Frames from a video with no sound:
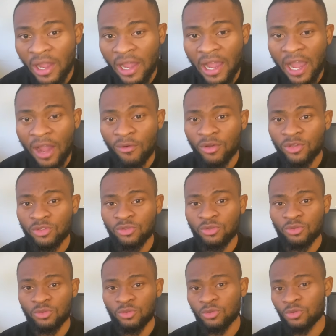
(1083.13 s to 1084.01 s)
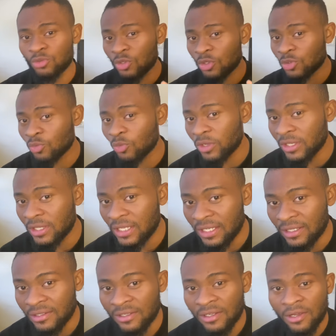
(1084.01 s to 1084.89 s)
I want you to do just one
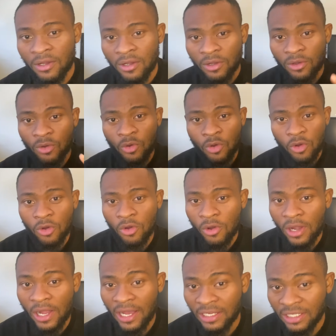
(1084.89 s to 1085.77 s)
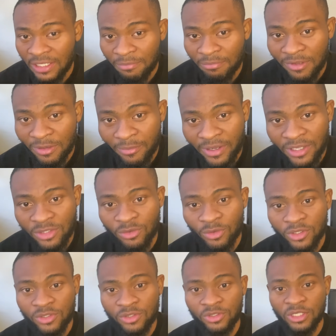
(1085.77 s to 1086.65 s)
thing. Go and implement
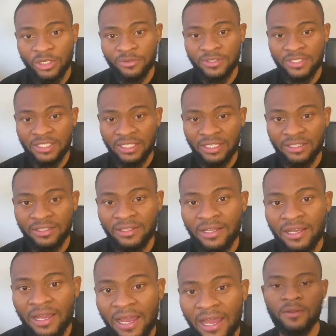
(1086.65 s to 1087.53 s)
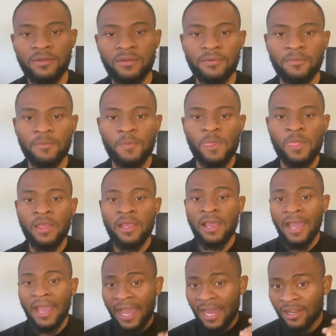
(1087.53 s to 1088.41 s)
what you just seen.
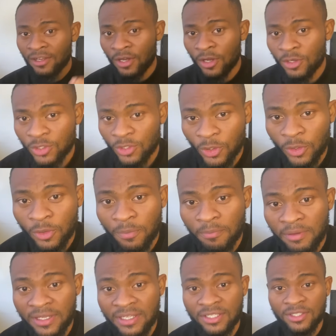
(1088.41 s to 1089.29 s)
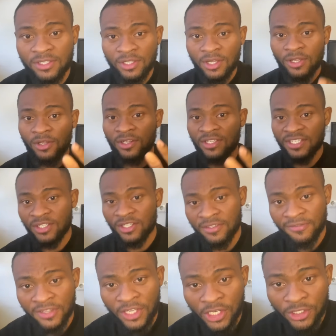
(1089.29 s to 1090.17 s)
And also, please turn on the
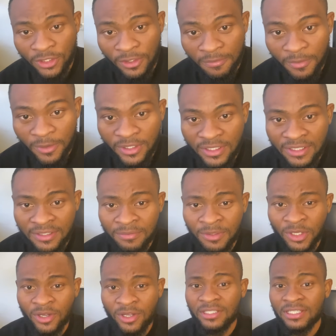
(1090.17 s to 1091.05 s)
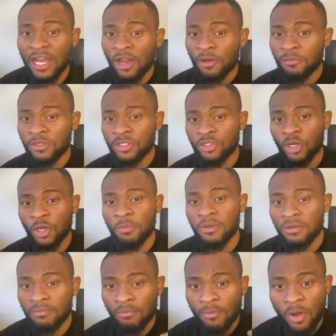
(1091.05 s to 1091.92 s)
notification button, because I will be
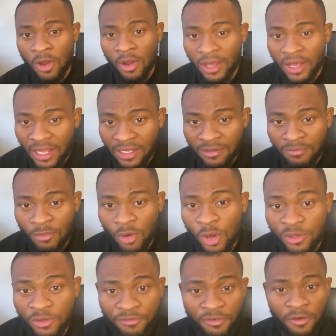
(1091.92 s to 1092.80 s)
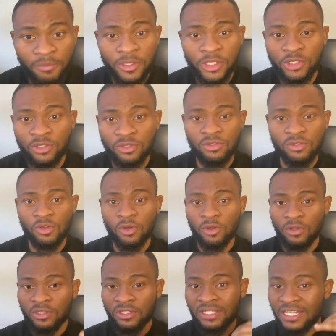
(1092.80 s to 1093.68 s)
dropping more and more information
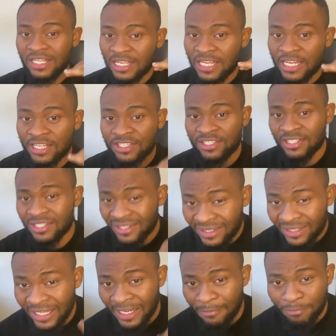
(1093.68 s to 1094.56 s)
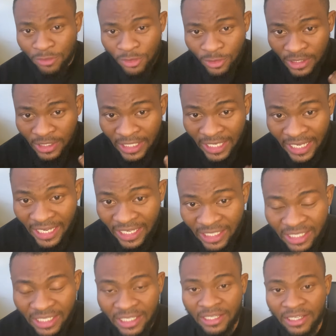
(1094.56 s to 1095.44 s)
on each step to
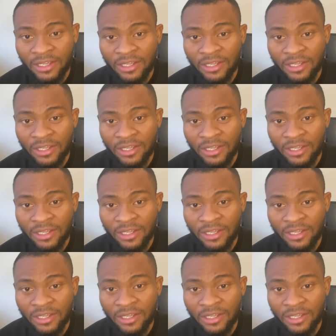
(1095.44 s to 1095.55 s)
take